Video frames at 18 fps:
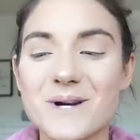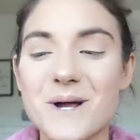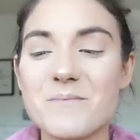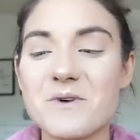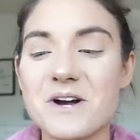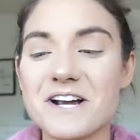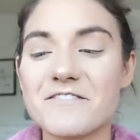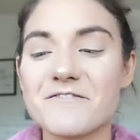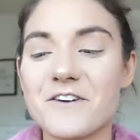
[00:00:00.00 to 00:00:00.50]

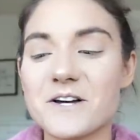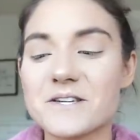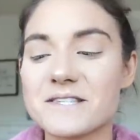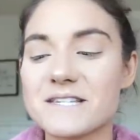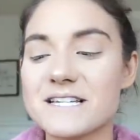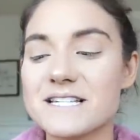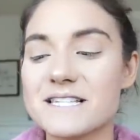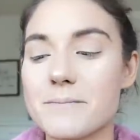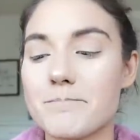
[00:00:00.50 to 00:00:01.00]
I'm wearing
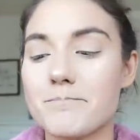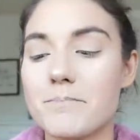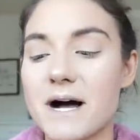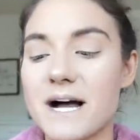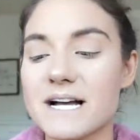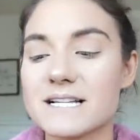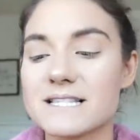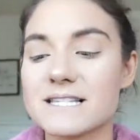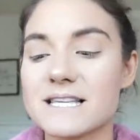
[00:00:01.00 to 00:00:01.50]
falsies,
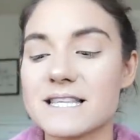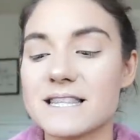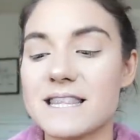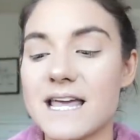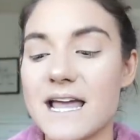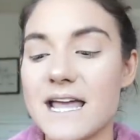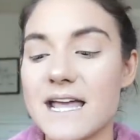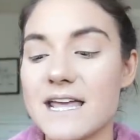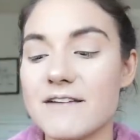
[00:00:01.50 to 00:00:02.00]
but
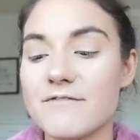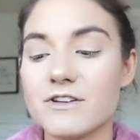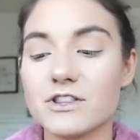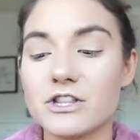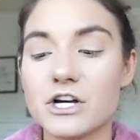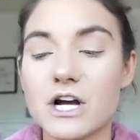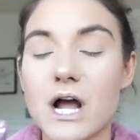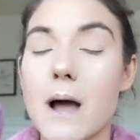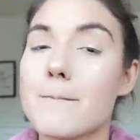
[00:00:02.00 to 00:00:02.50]
they
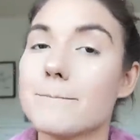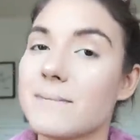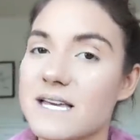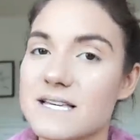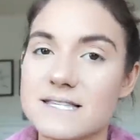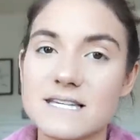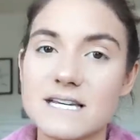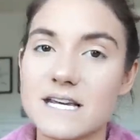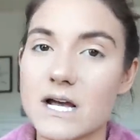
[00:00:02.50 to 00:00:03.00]
even look
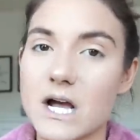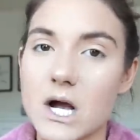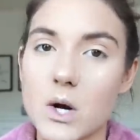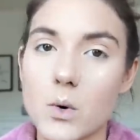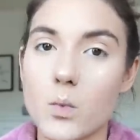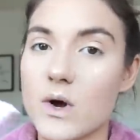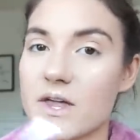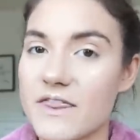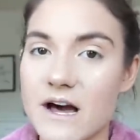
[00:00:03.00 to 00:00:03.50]

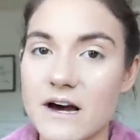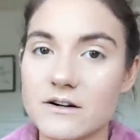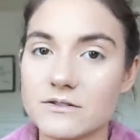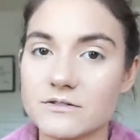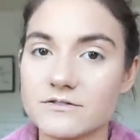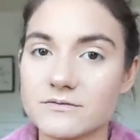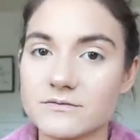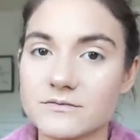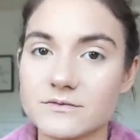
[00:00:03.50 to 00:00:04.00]
amazing
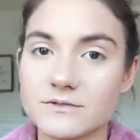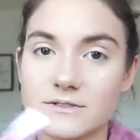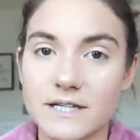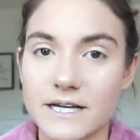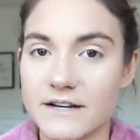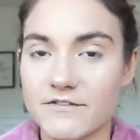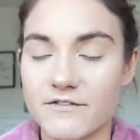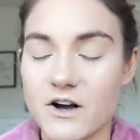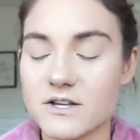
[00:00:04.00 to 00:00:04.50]
without
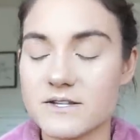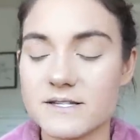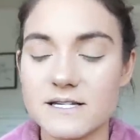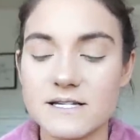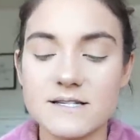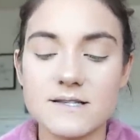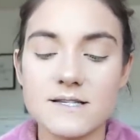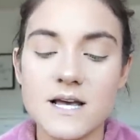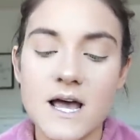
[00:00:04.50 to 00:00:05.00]
like
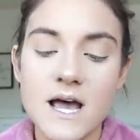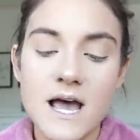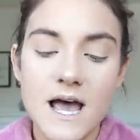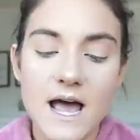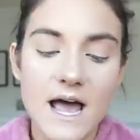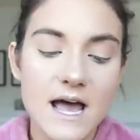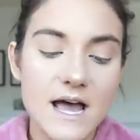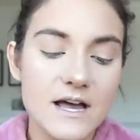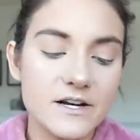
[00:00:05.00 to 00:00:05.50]
falsies.
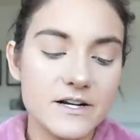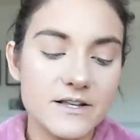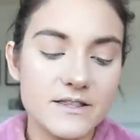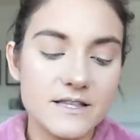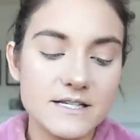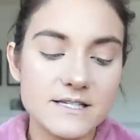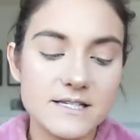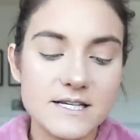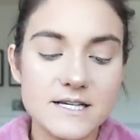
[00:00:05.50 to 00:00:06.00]

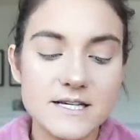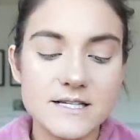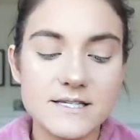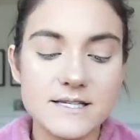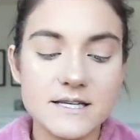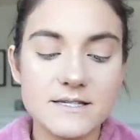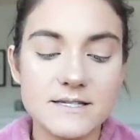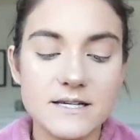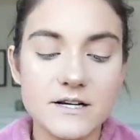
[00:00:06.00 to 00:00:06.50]
And this
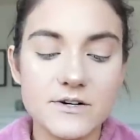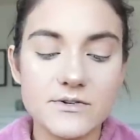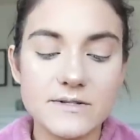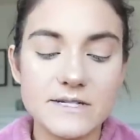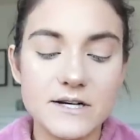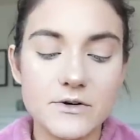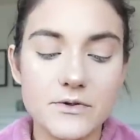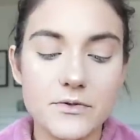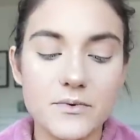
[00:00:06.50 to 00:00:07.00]
is
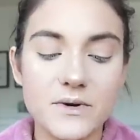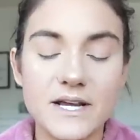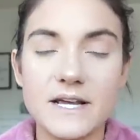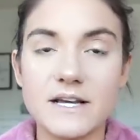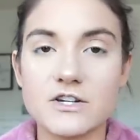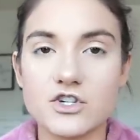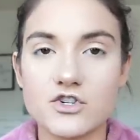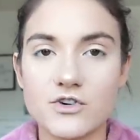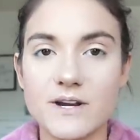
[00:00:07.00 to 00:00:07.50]
003
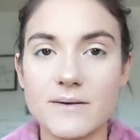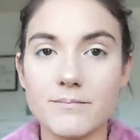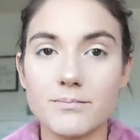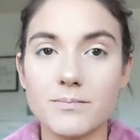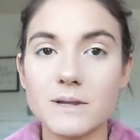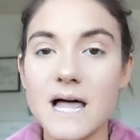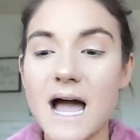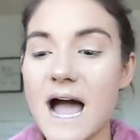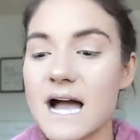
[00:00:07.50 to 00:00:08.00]
Extreme
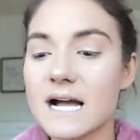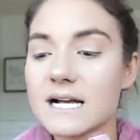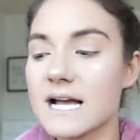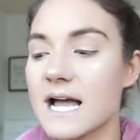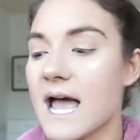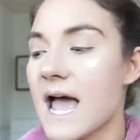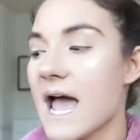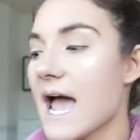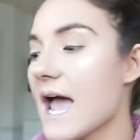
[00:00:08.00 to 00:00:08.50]

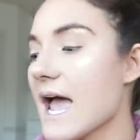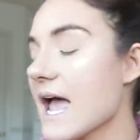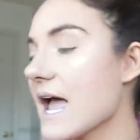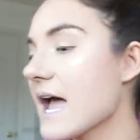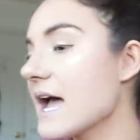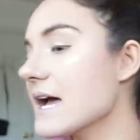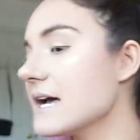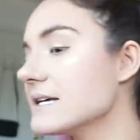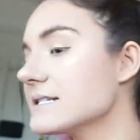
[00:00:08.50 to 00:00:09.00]
Black,
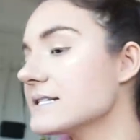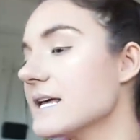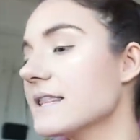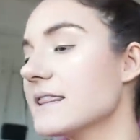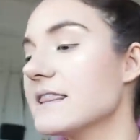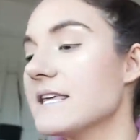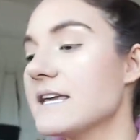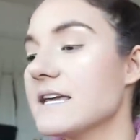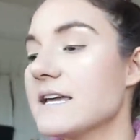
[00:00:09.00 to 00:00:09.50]
and
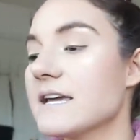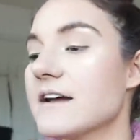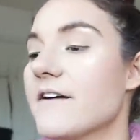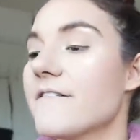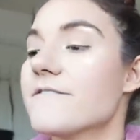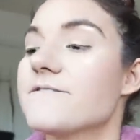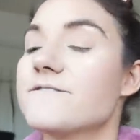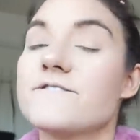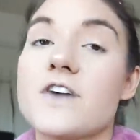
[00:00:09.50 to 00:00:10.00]

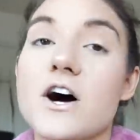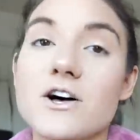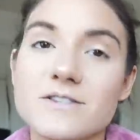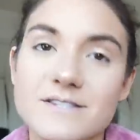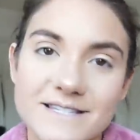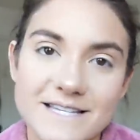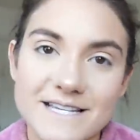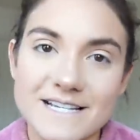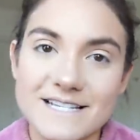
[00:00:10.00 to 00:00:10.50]
the
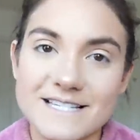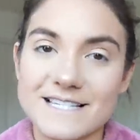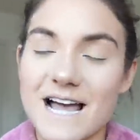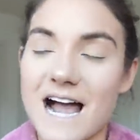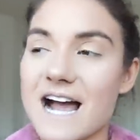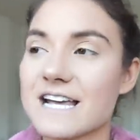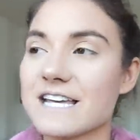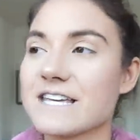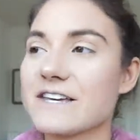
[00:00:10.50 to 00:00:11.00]
falsies
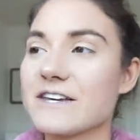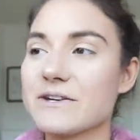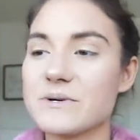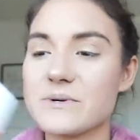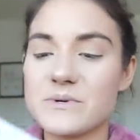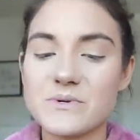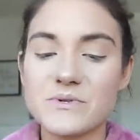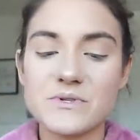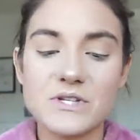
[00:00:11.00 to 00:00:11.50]
I
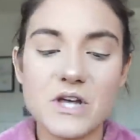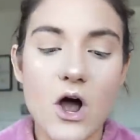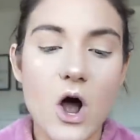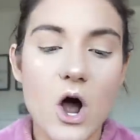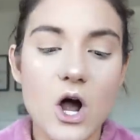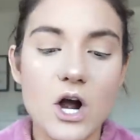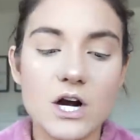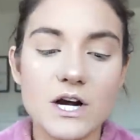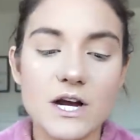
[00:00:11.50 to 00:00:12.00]
use
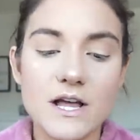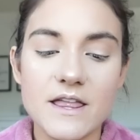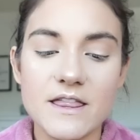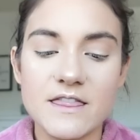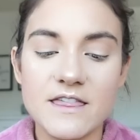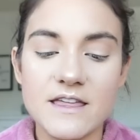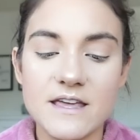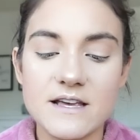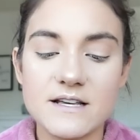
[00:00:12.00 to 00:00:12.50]
are
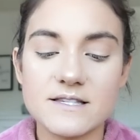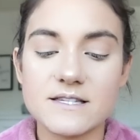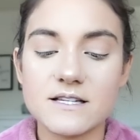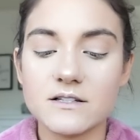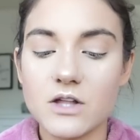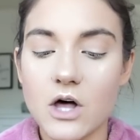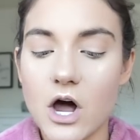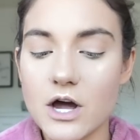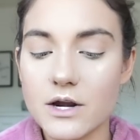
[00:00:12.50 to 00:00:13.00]
the
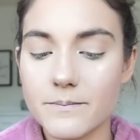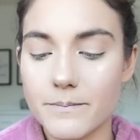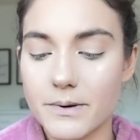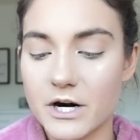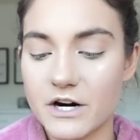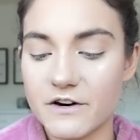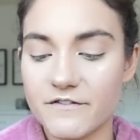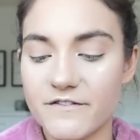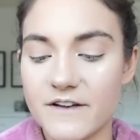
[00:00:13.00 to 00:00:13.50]
Salon
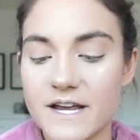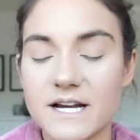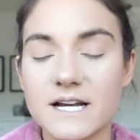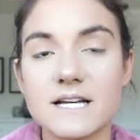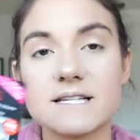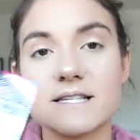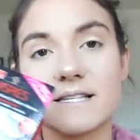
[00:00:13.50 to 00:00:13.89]
Perfect